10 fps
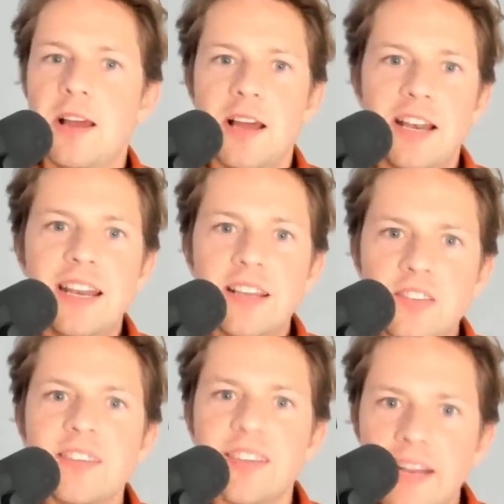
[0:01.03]
Listen
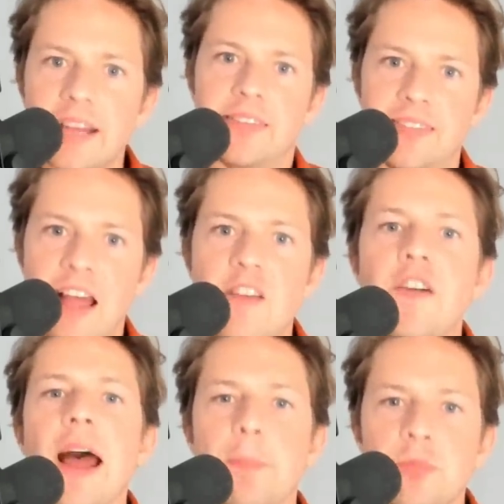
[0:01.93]
to this for
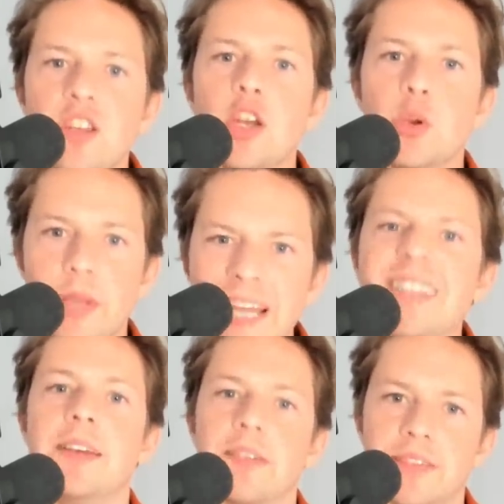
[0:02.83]
absolute
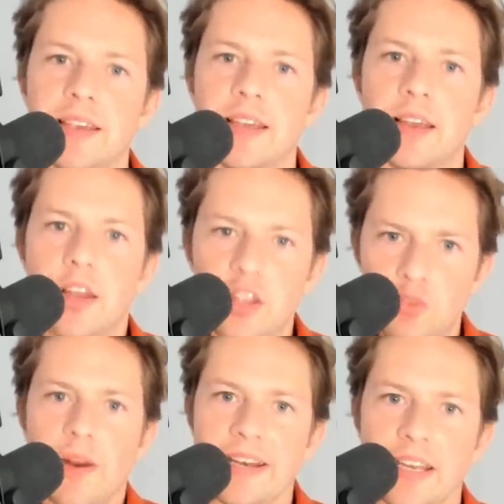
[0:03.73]
idiocy. Are you
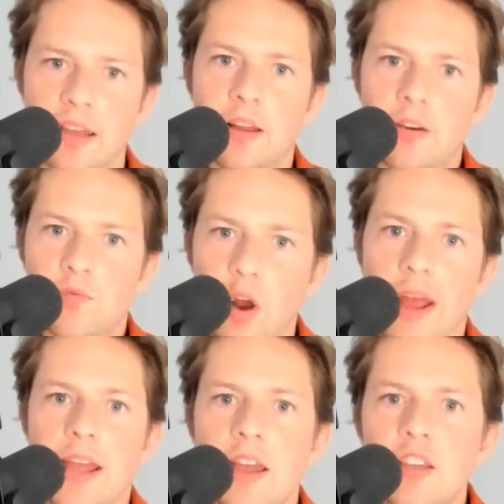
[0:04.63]
ready?
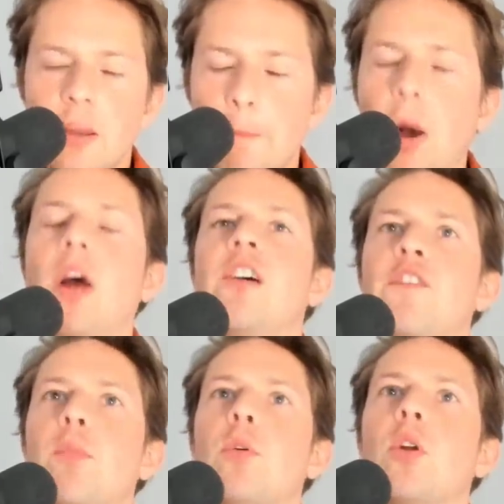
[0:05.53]
Right. You buy a
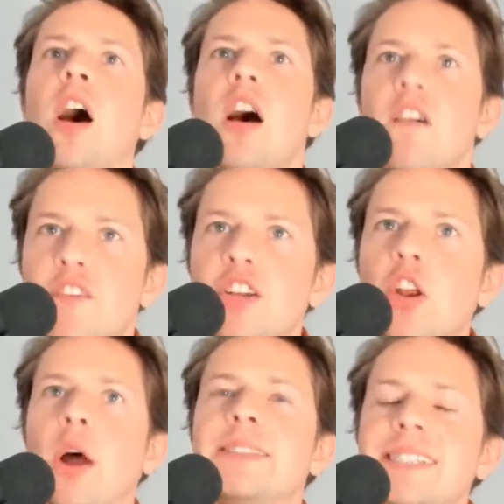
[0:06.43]
footballer for
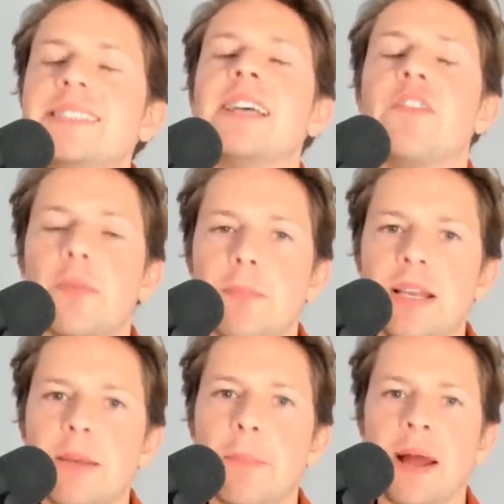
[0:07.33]
£97
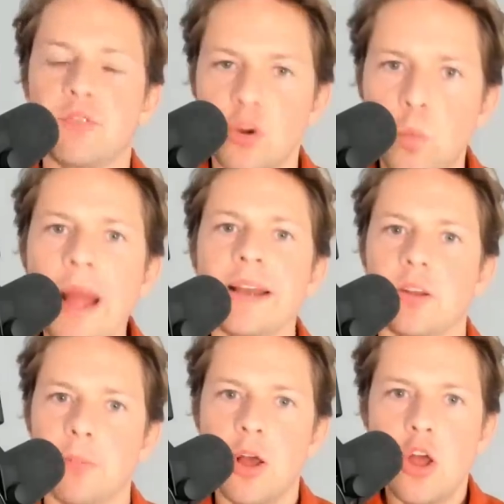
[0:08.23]
million. You whack
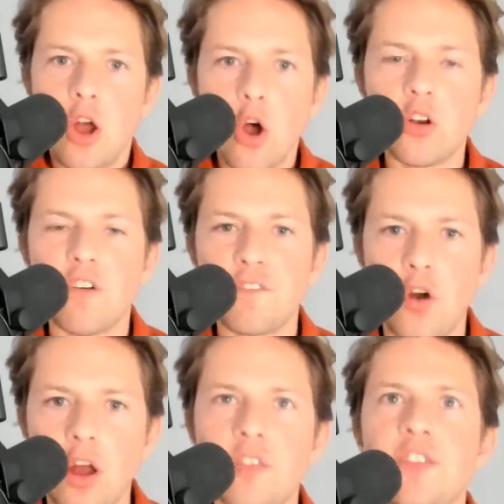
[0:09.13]
them on a
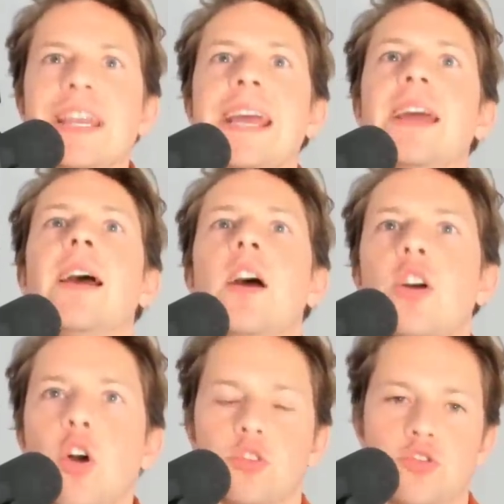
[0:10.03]
five-year
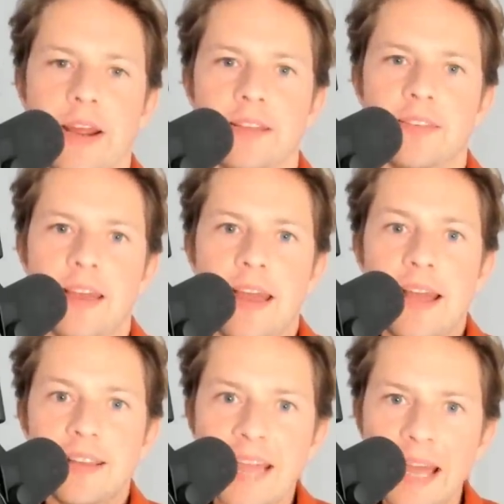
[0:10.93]
contract.
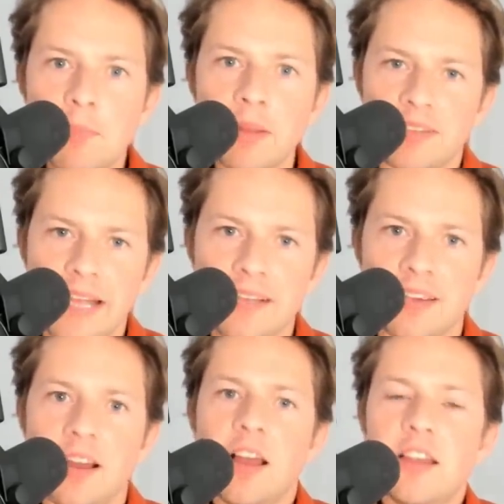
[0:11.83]
10 months
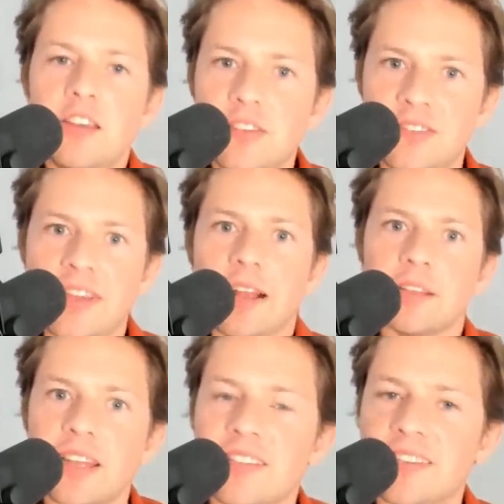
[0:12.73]
later, you sell
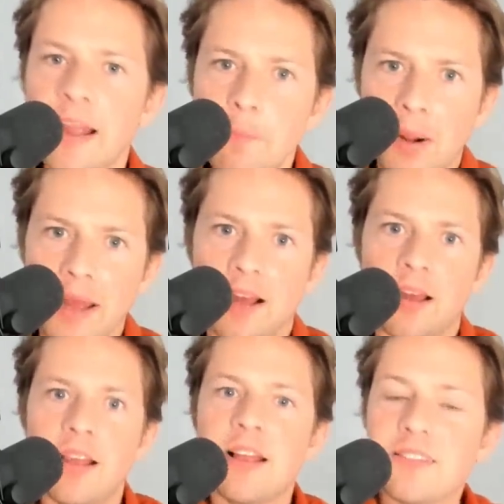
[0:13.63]
the same player
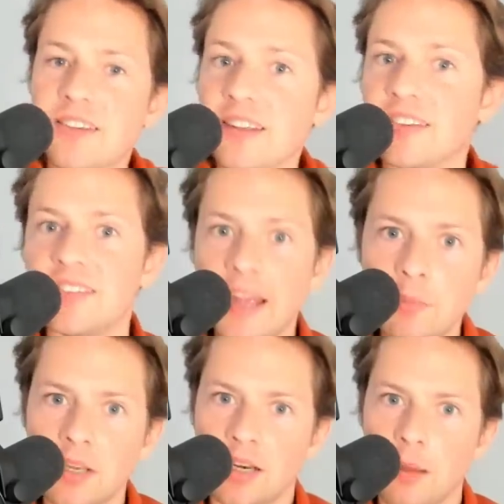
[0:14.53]
to the same
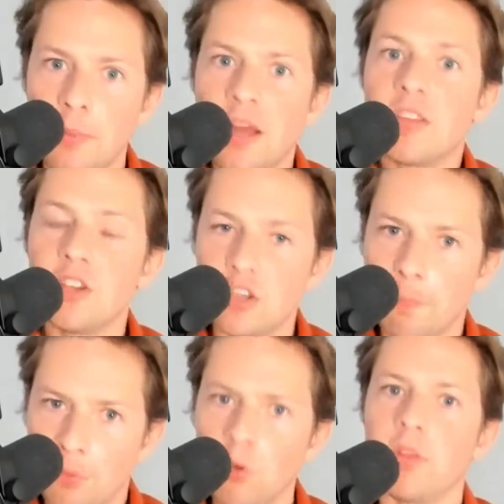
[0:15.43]
club that you
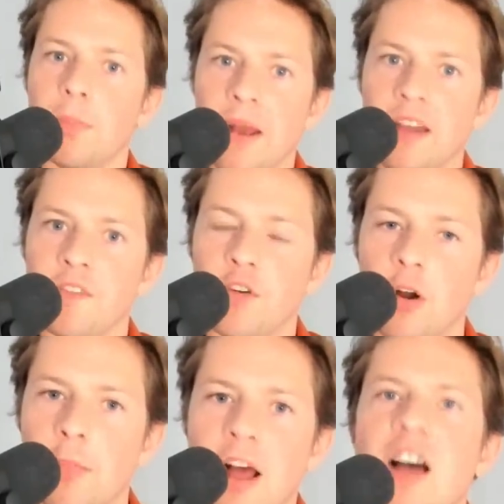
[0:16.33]
bought the player
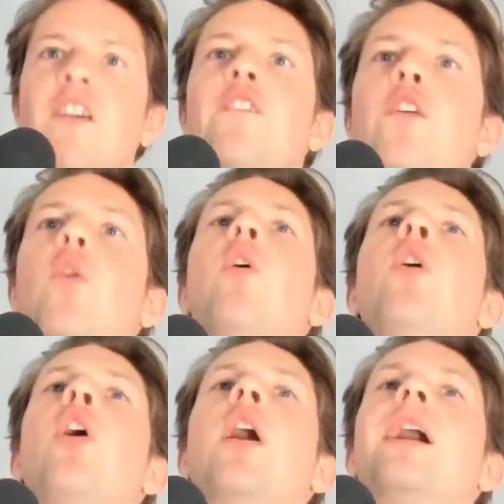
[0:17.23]
from
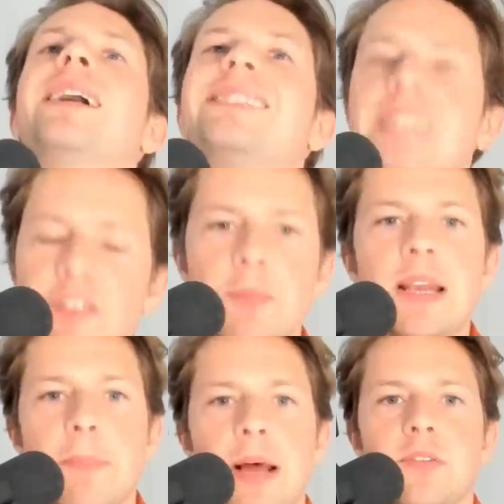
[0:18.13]
for £7 million.